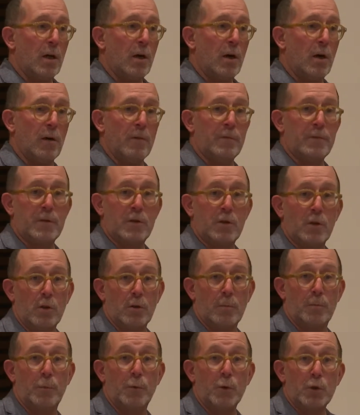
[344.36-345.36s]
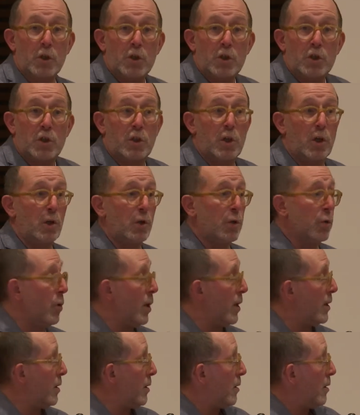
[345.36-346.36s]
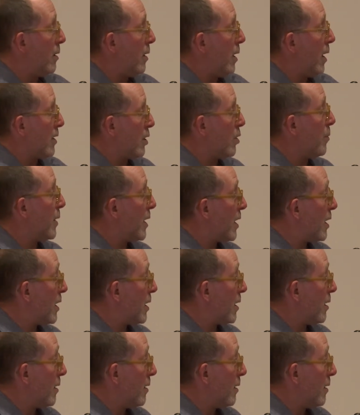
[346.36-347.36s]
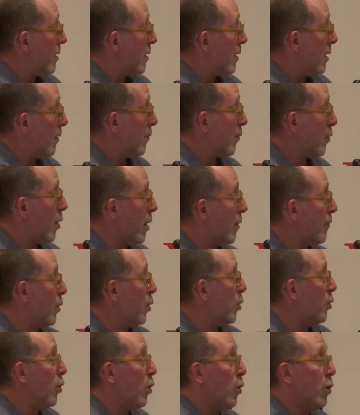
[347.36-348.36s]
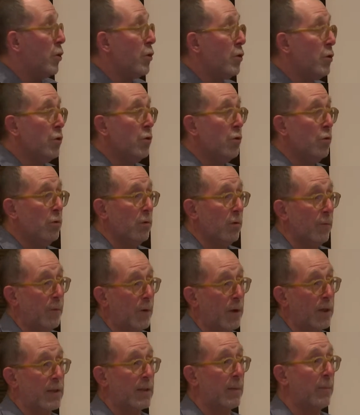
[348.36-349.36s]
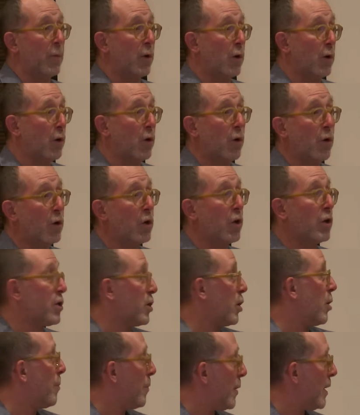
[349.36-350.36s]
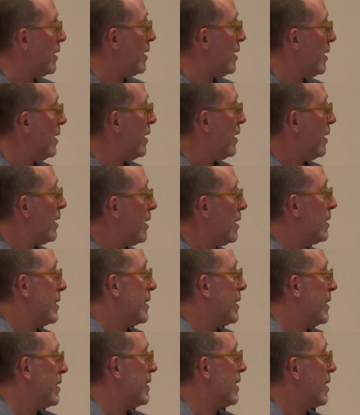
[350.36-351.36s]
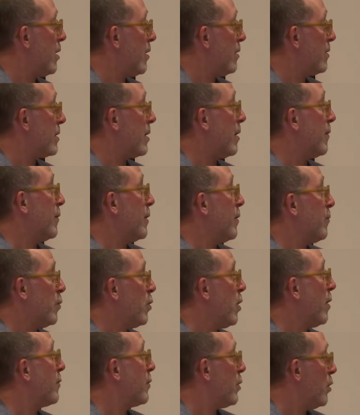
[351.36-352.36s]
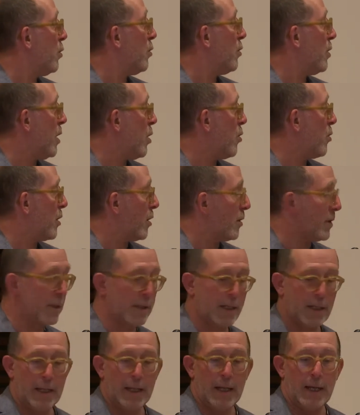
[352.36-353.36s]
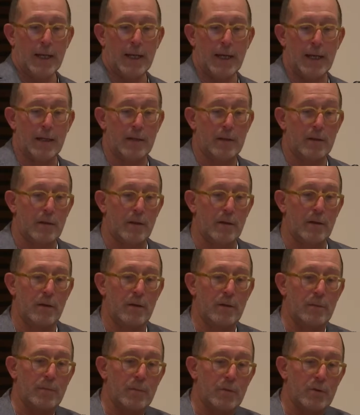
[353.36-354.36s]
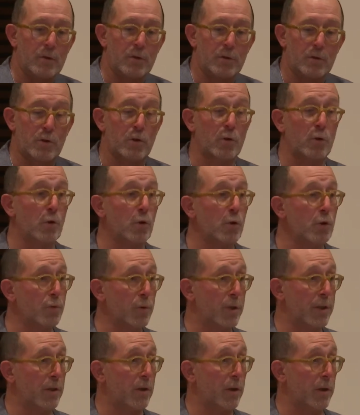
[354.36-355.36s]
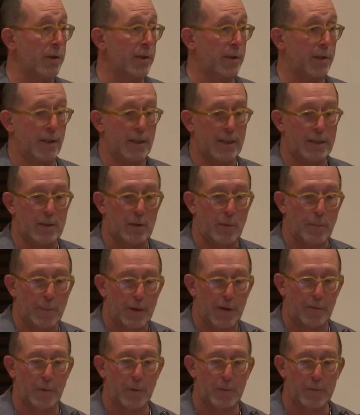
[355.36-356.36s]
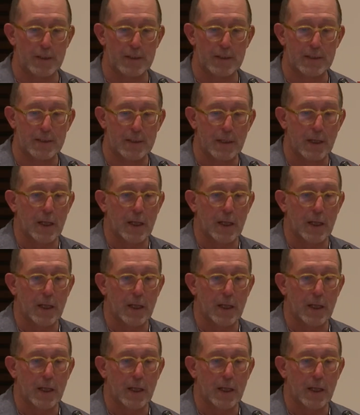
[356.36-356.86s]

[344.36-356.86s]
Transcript: of the potential you had at the beginning. If you have a new, for example, low-cost company, it's easier than if you have no low-cost. And the good results is the performance,